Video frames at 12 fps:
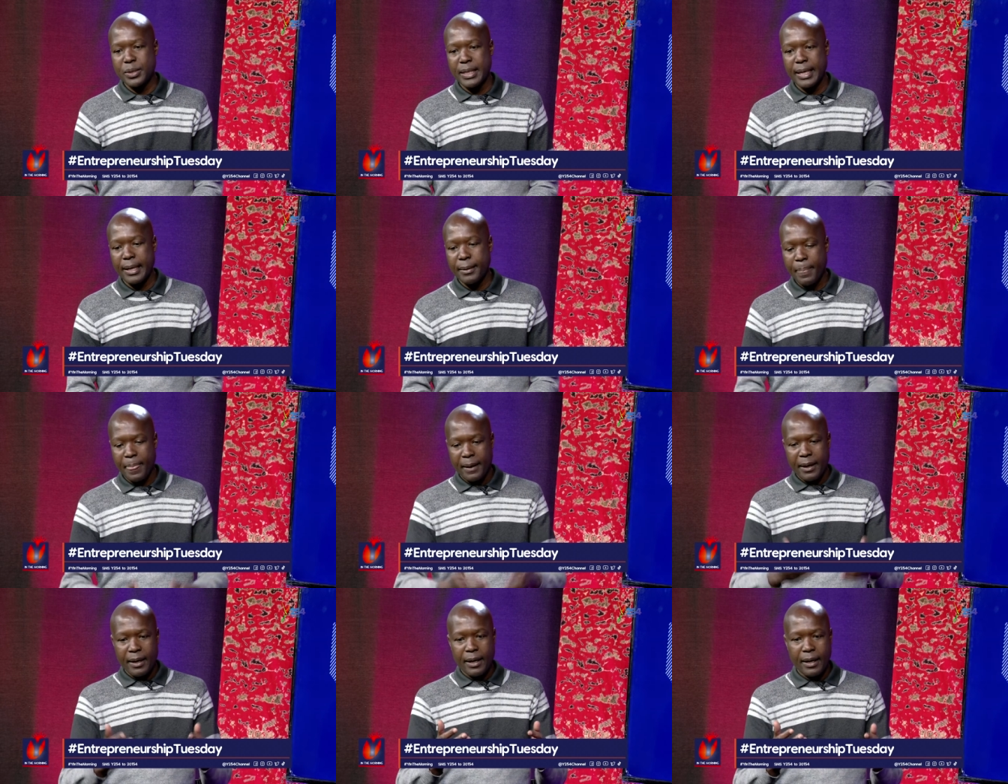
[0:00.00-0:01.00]
say,
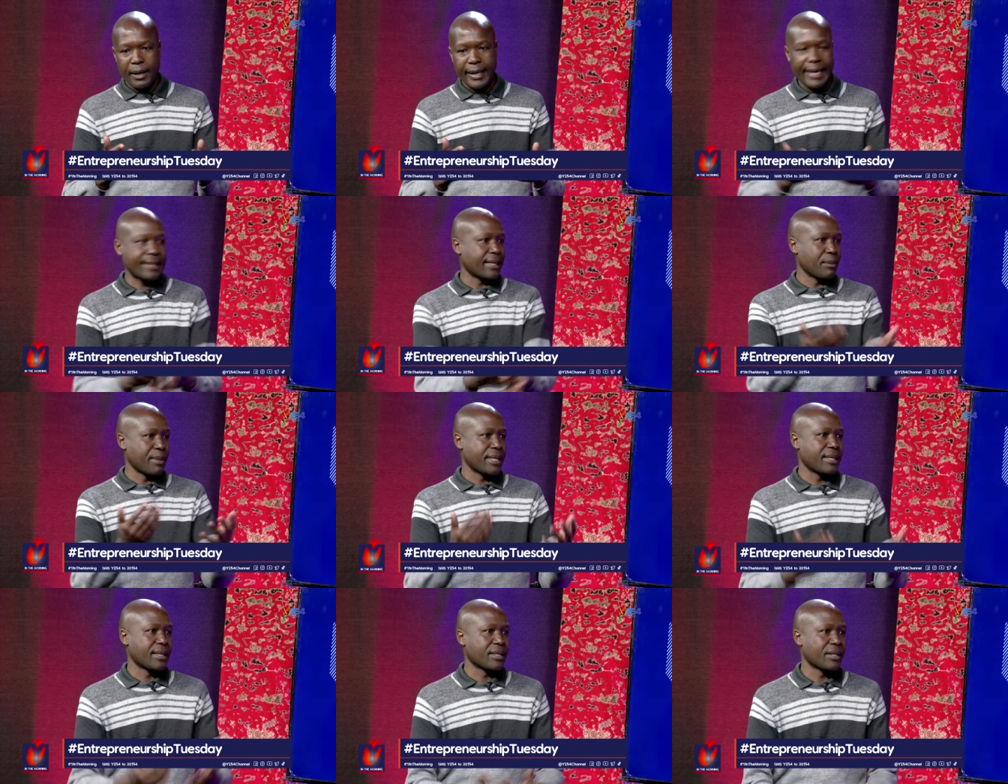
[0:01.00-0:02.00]
uh, catering
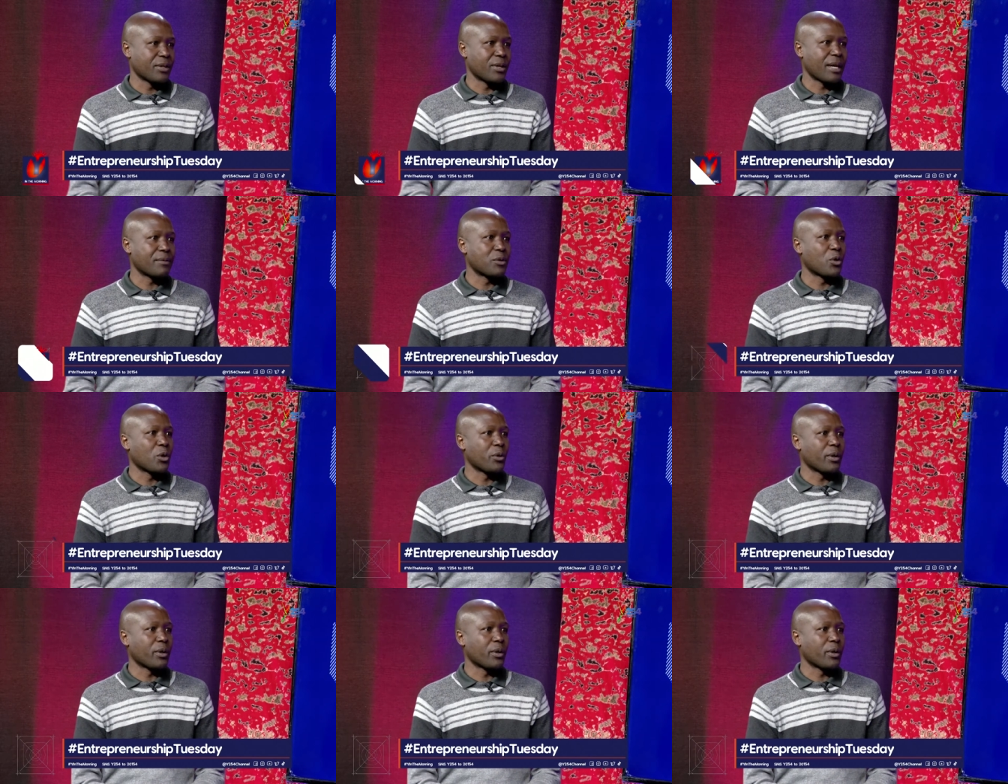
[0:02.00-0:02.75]
business, you don't have to call